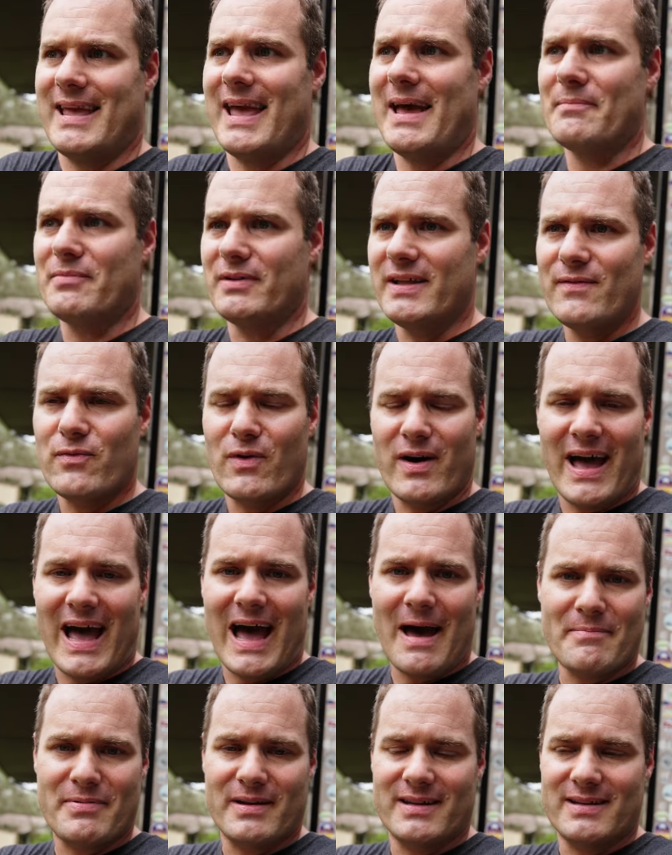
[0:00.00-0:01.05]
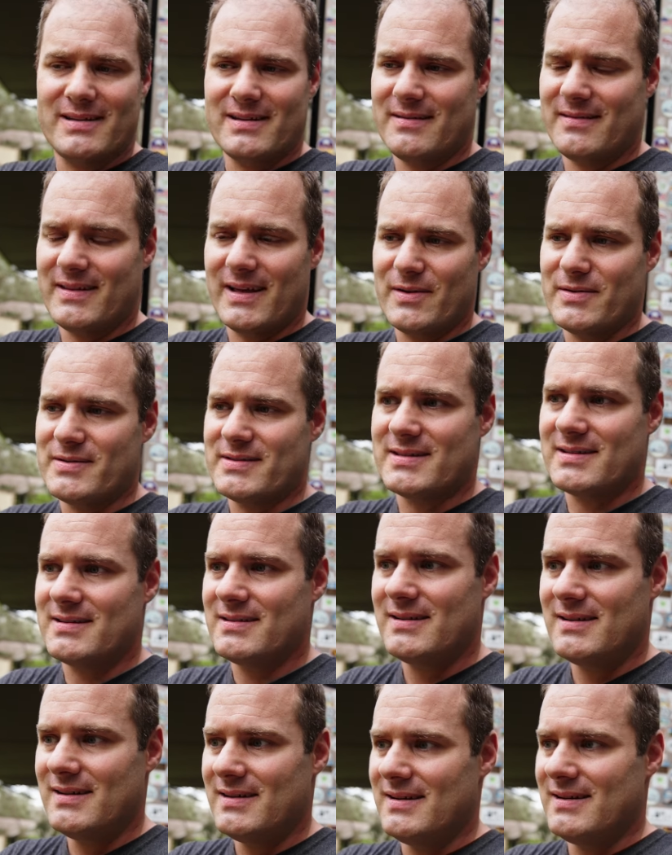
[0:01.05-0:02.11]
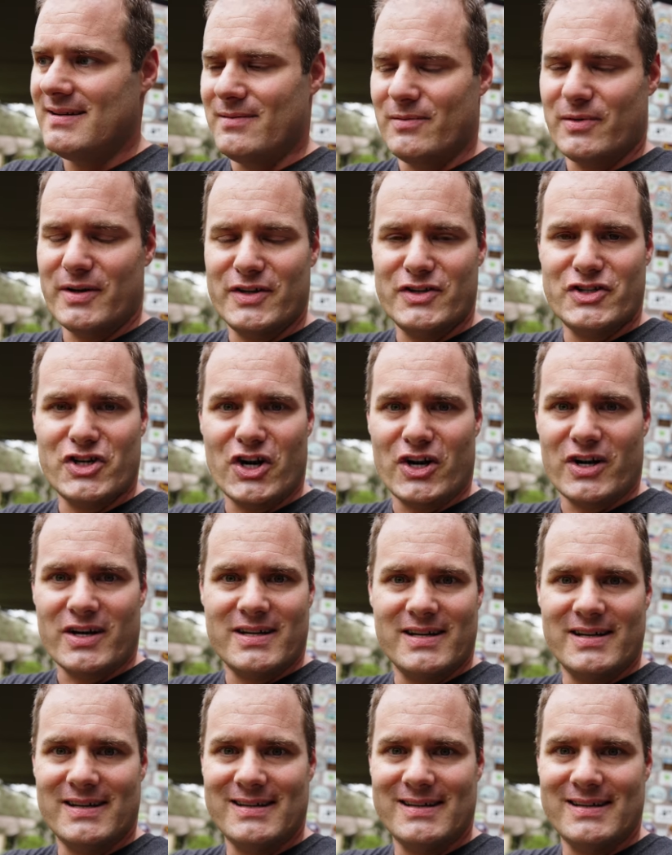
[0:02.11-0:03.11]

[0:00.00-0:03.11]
can't believe what happened. That was, what a jerk.